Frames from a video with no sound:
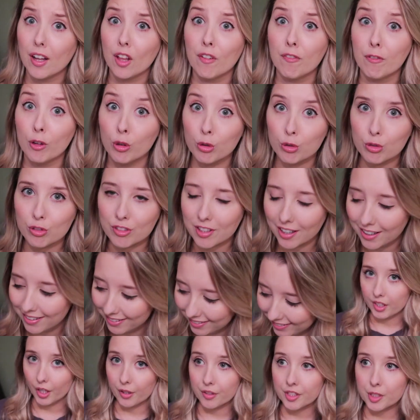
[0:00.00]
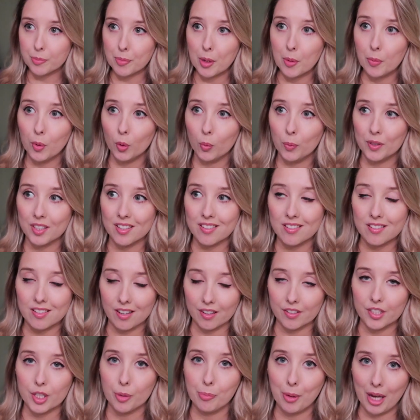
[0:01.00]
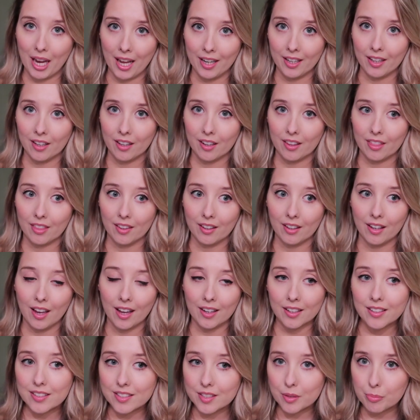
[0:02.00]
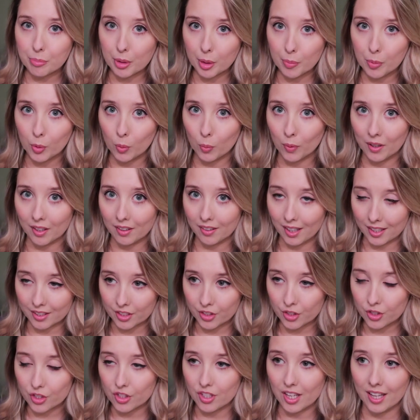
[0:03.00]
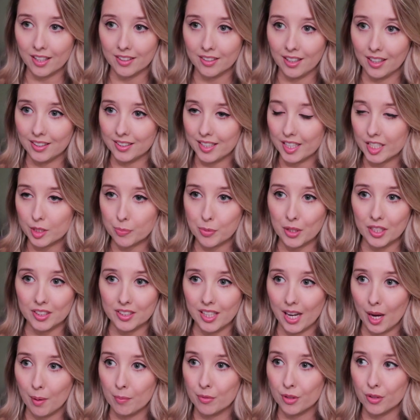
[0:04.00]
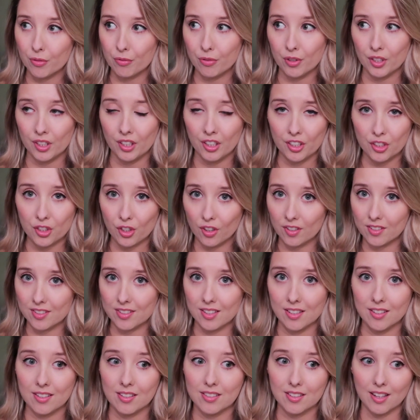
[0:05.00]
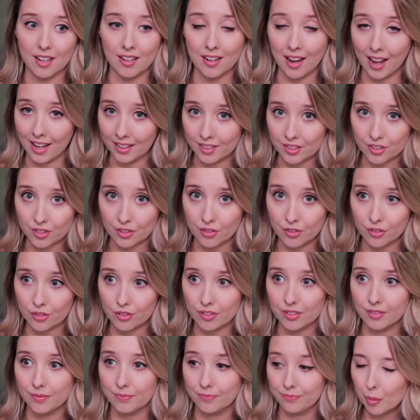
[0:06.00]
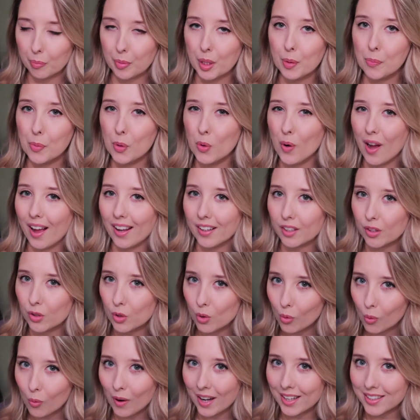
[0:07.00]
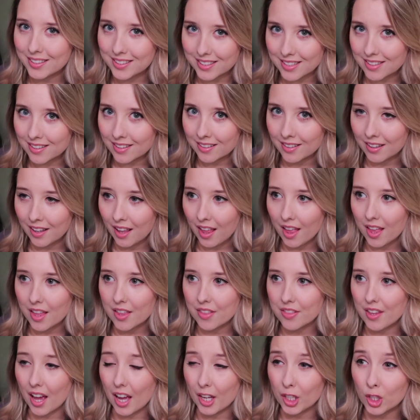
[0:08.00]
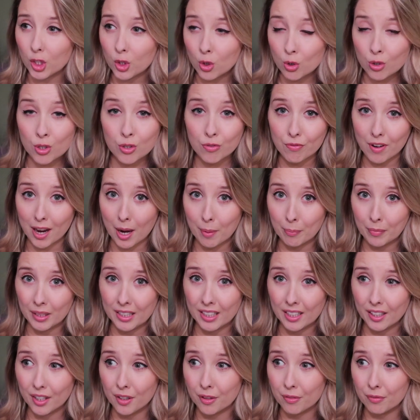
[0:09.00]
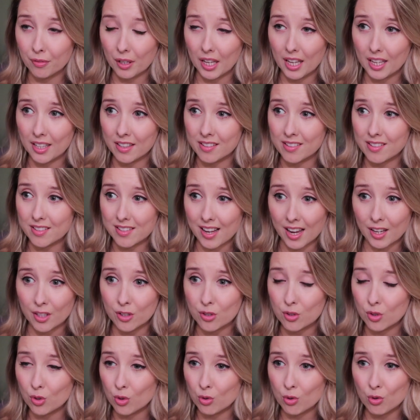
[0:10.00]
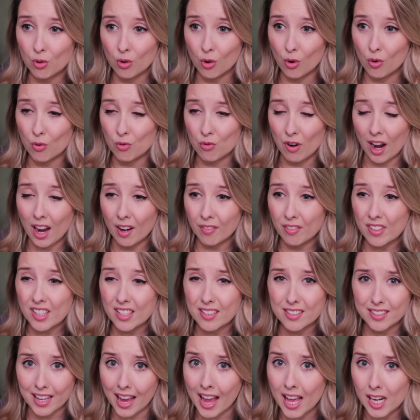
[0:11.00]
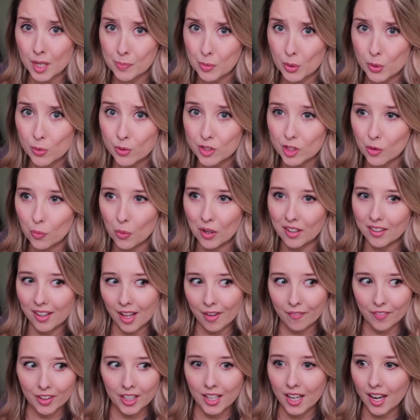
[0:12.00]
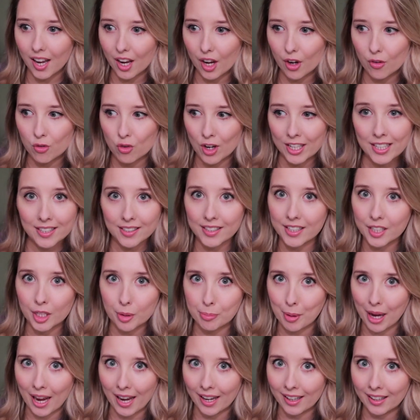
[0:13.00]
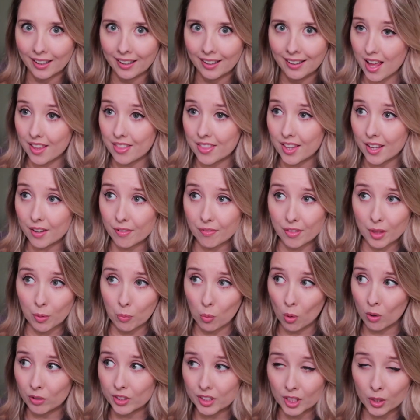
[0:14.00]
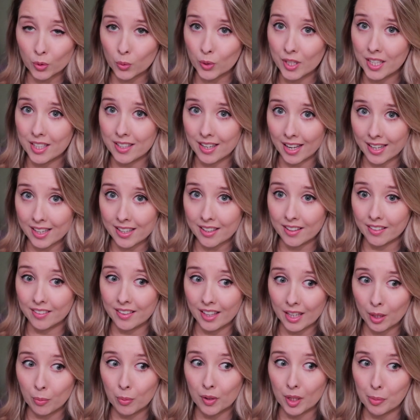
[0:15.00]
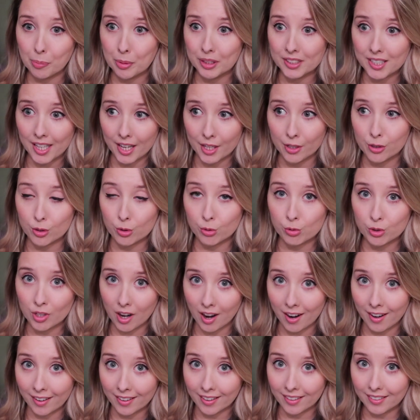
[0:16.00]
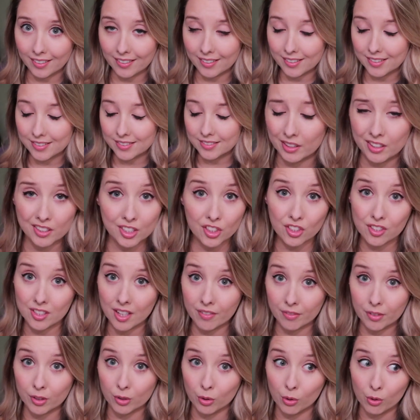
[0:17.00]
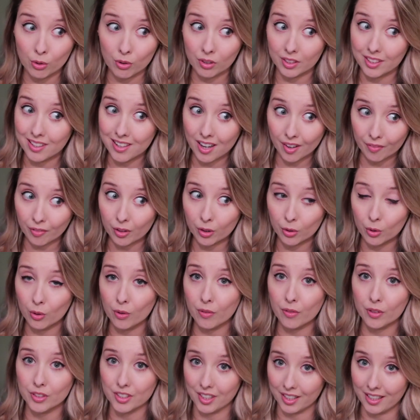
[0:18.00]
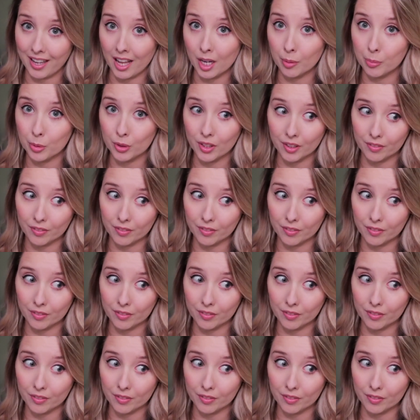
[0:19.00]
Fools. Townspeople were in such a panic that innocent people were lynched in a desperate attempt for justice and answers. People had no idea that a huge family of incestual, ravenous cannibals were living right nearby, and that if they walked alone at night, they were a potential target. And you just never know. You never know if there's a cannibal